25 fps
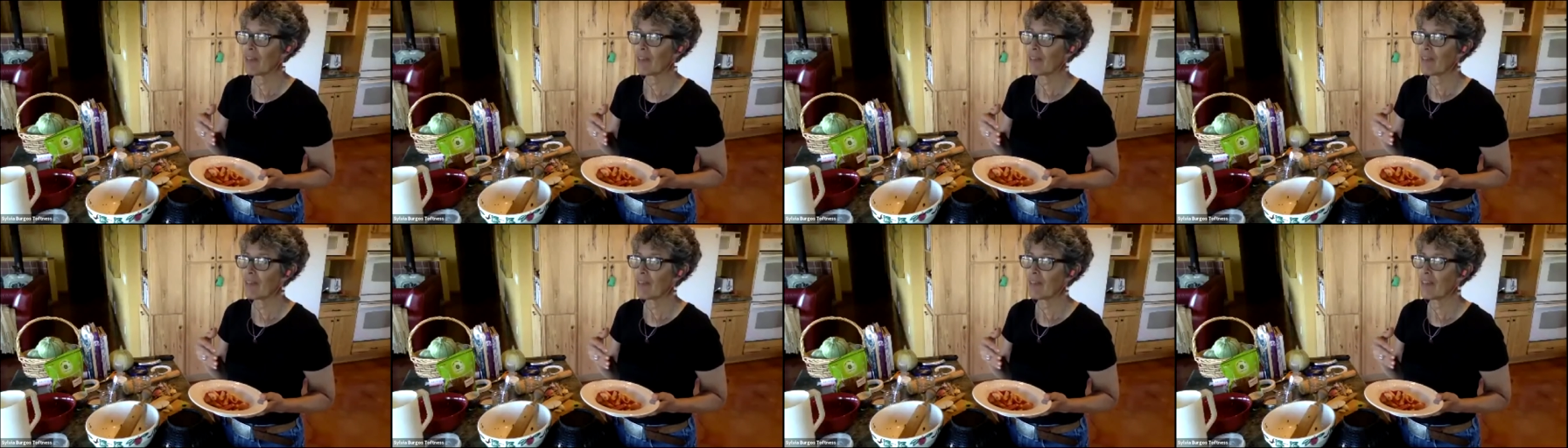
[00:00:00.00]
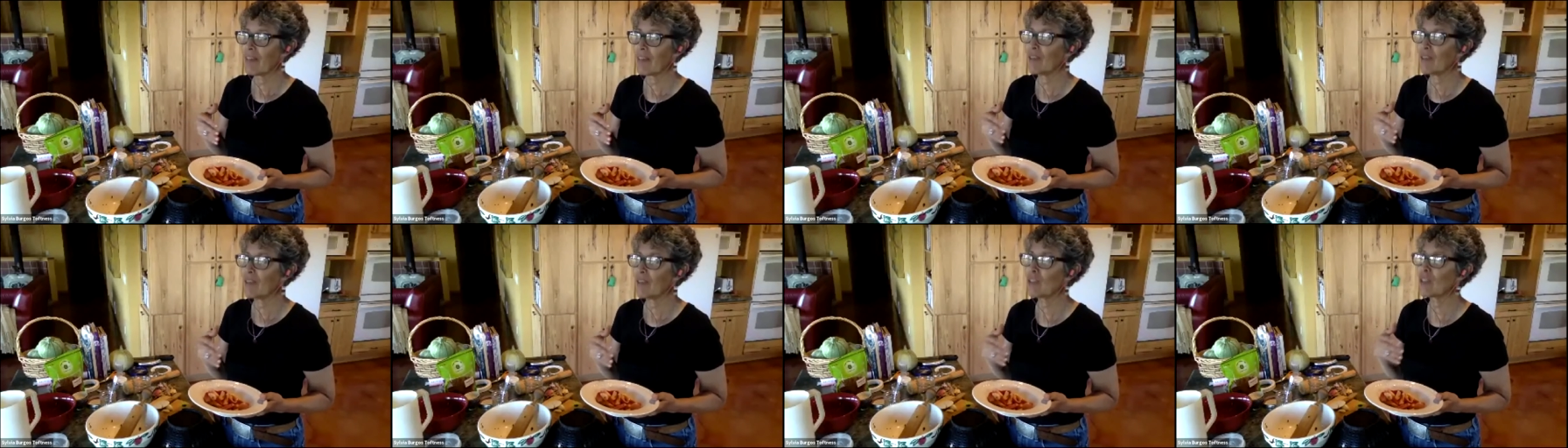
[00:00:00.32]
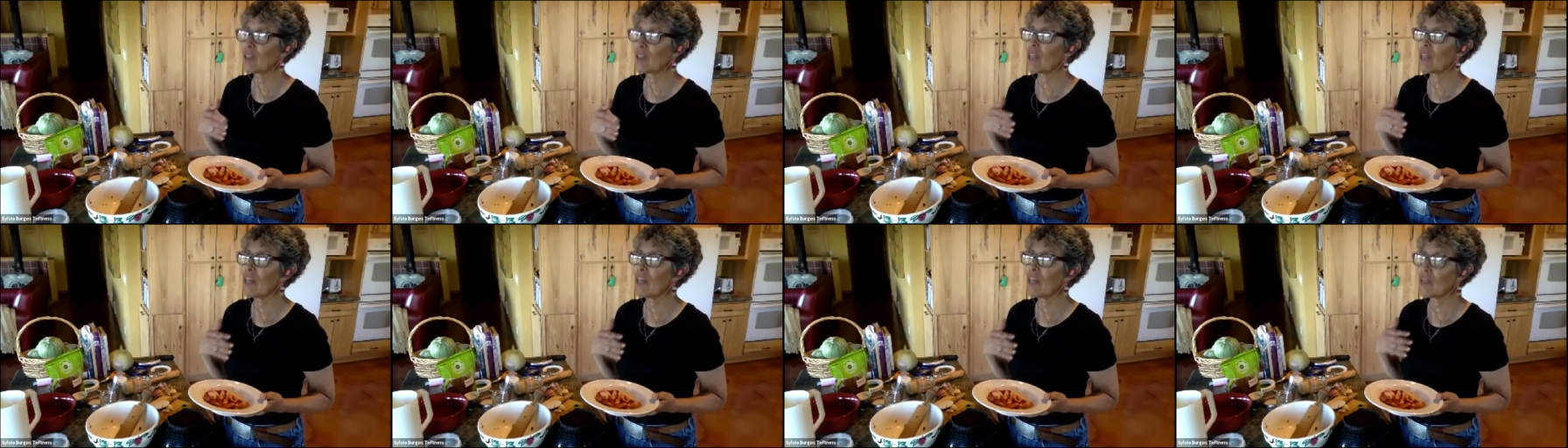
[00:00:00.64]
I use a
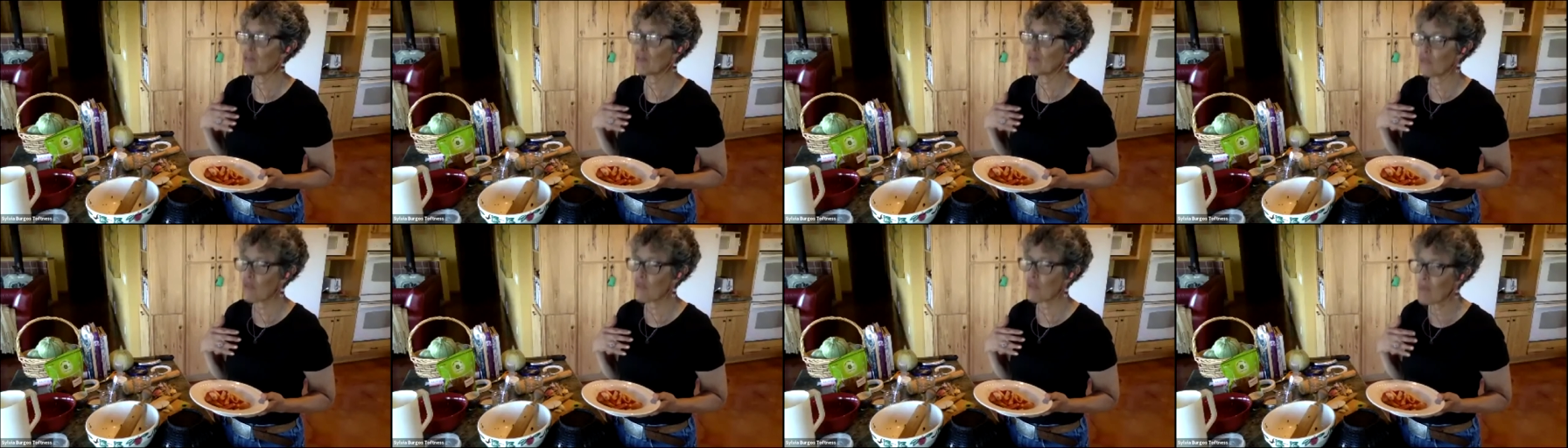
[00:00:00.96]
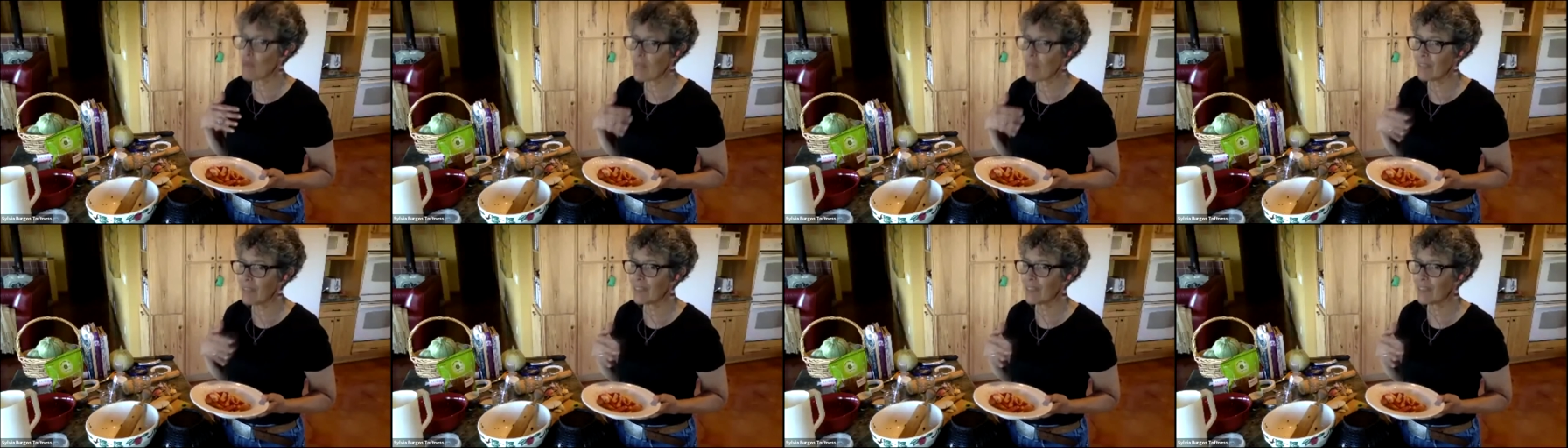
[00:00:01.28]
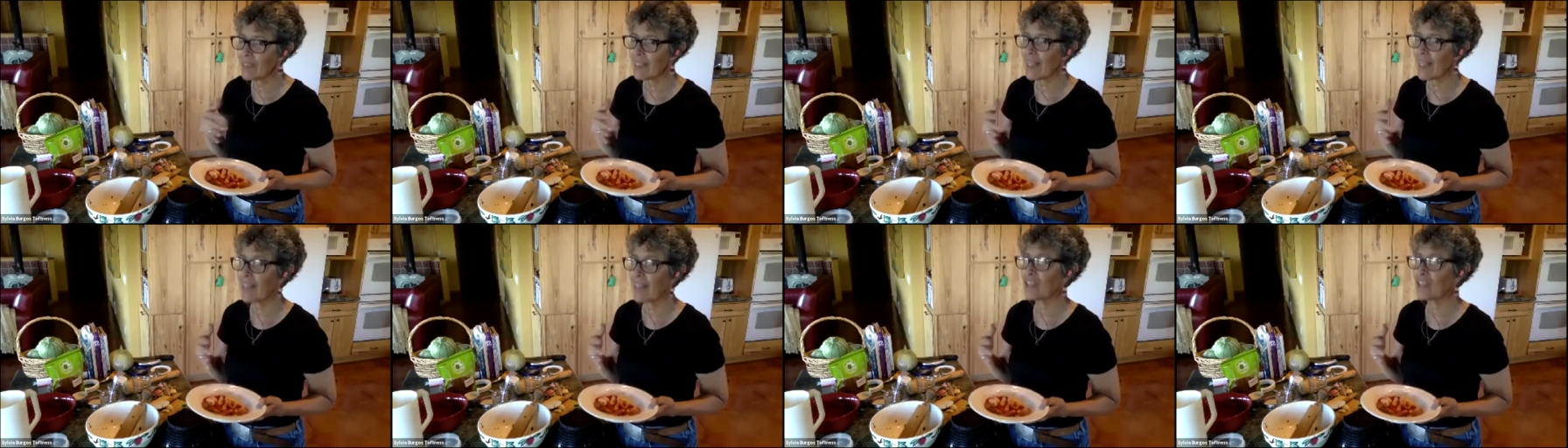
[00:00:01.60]
lot of ferments
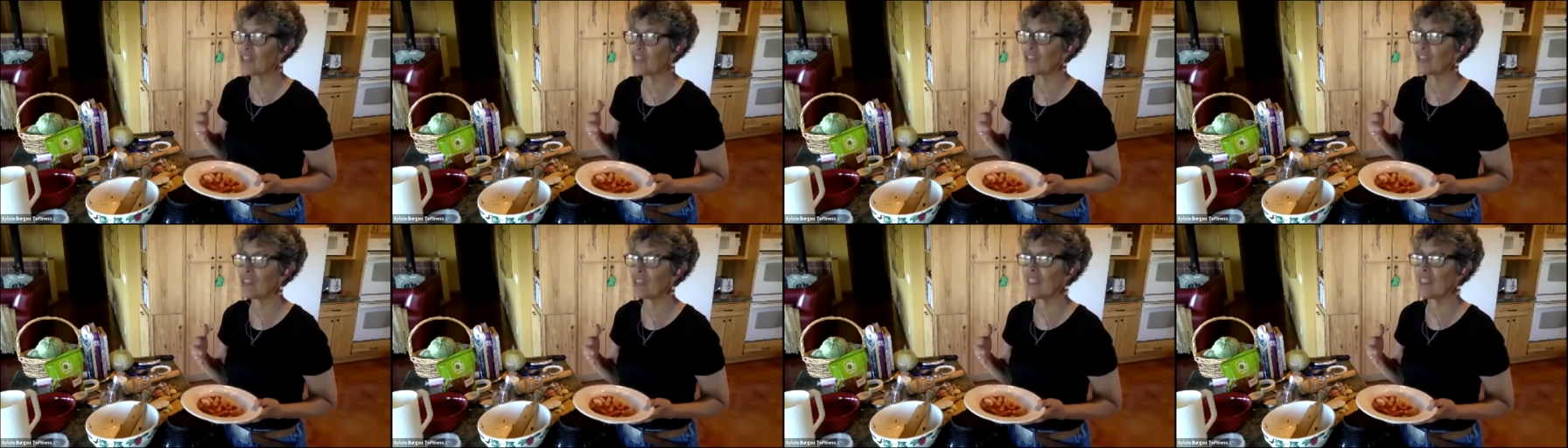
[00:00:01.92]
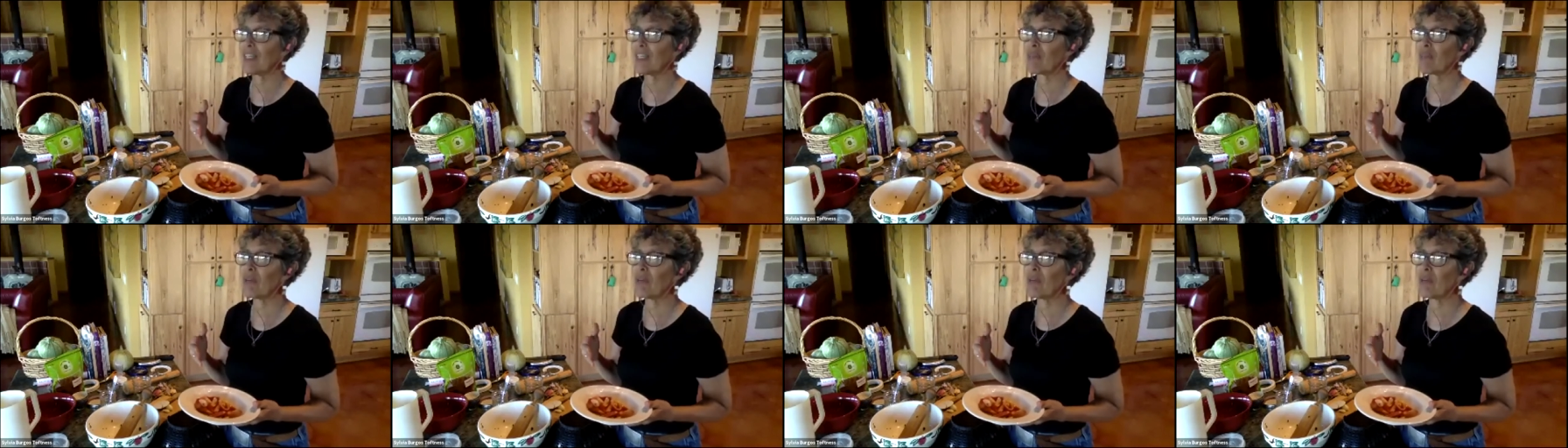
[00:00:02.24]
actually